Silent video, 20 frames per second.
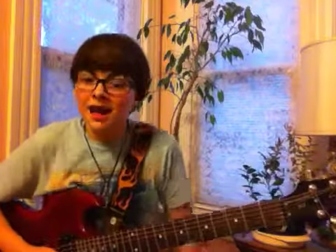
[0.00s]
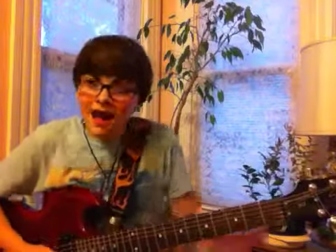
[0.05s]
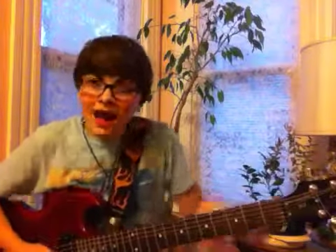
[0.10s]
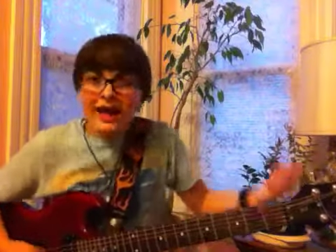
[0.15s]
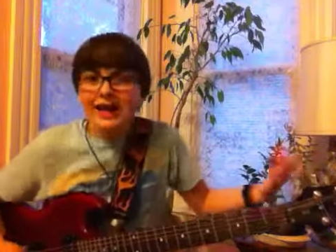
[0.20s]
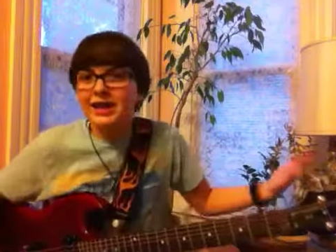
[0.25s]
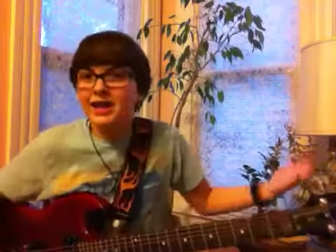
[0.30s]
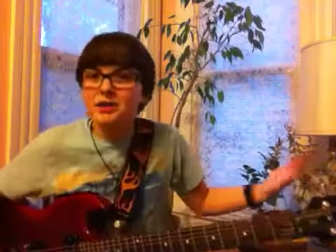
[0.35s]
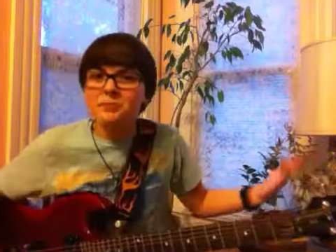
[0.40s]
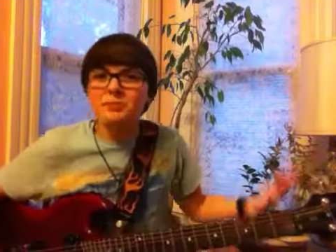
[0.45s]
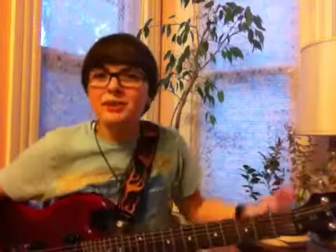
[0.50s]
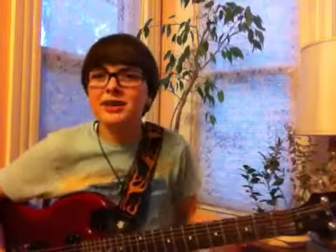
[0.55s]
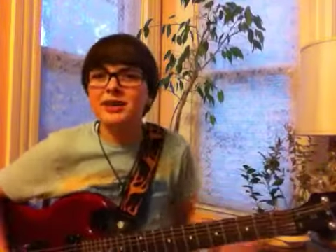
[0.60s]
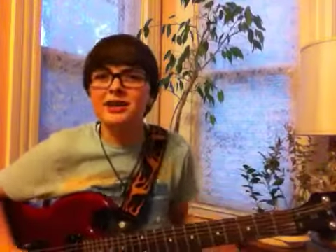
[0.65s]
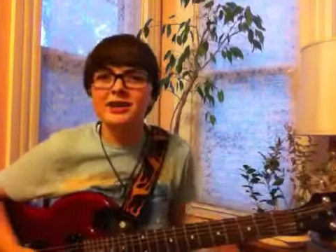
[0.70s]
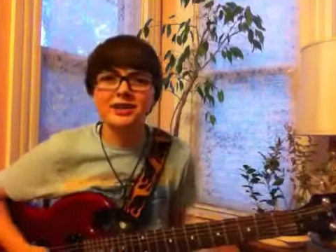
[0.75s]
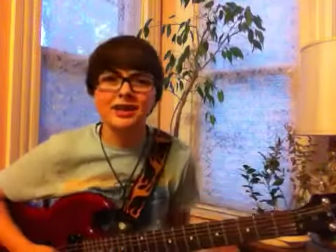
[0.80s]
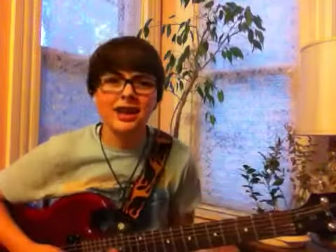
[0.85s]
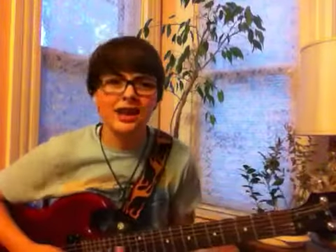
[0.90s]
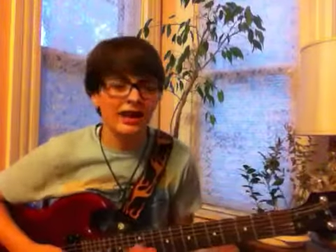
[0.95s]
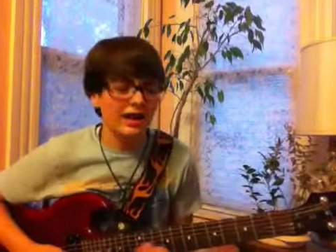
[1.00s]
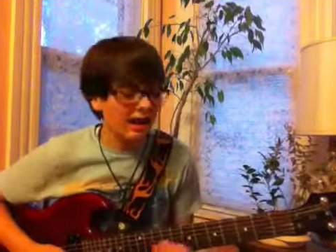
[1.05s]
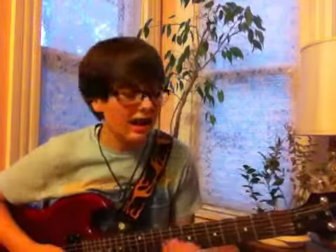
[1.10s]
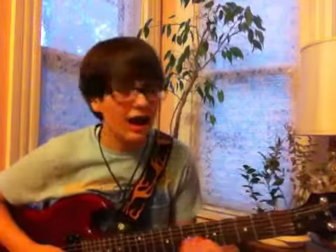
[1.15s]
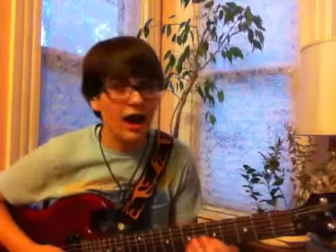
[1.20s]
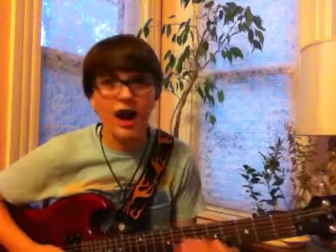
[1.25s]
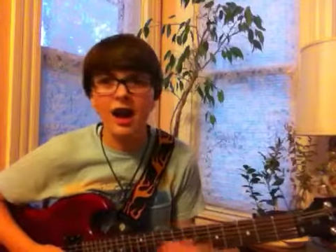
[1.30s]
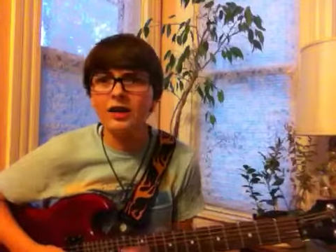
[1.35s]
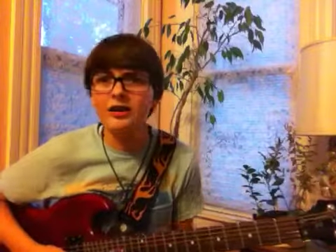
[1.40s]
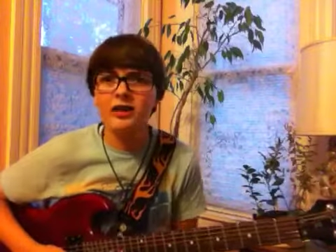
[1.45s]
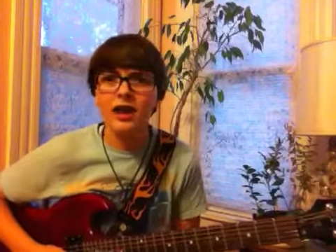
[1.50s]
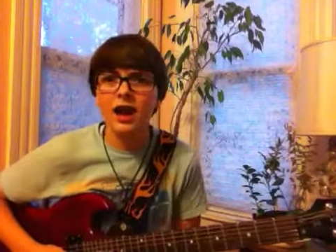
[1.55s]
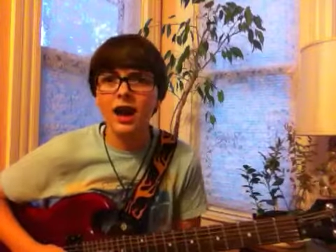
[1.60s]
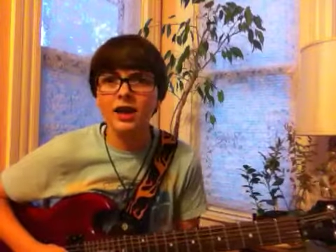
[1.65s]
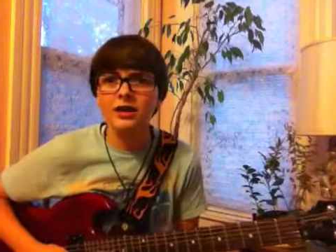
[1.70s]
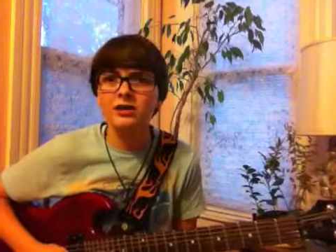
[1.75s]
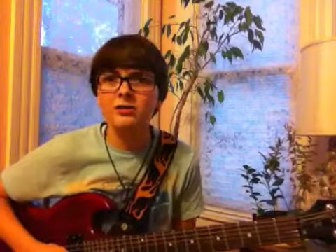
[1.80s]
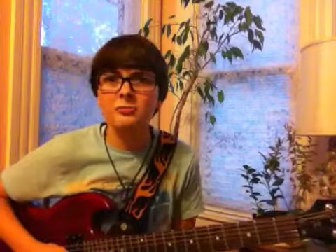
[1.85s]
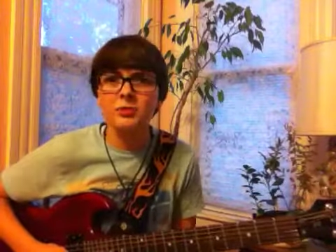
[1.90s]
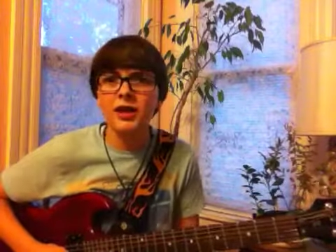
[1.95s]
I can't play today.
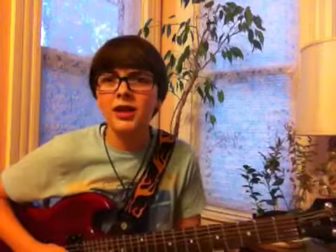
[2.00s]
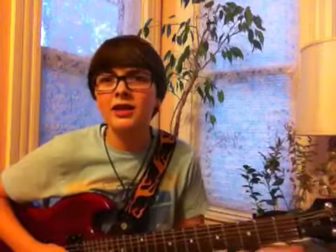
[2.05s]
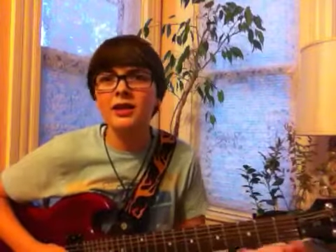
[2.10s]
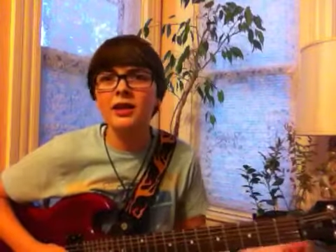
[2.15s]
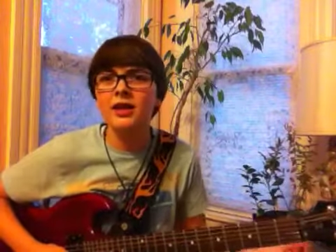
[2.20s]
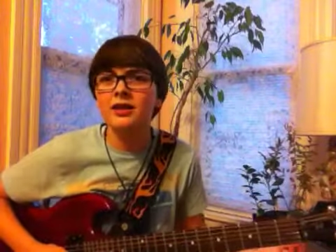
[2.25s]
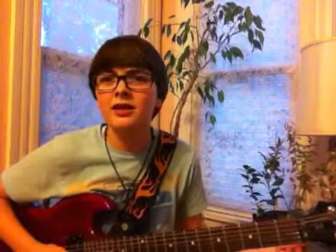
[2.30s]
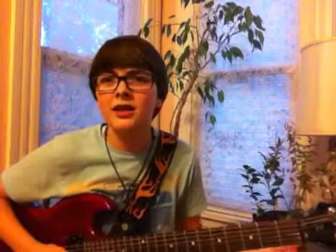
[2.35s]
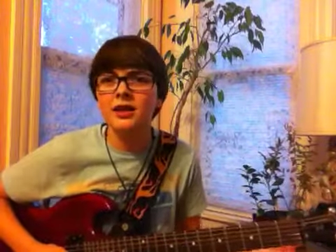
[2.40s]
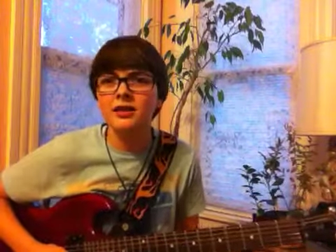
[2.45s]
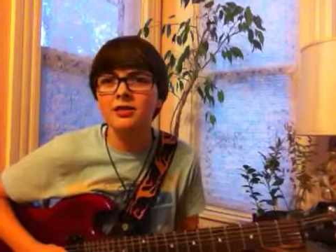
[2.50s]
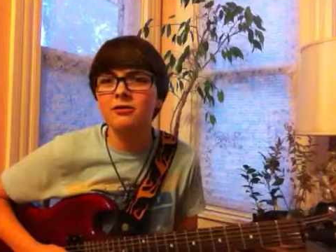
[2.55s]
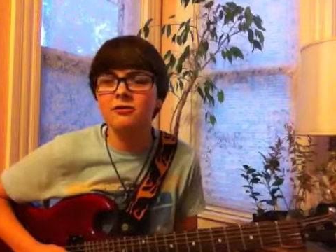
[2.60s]
I could play that in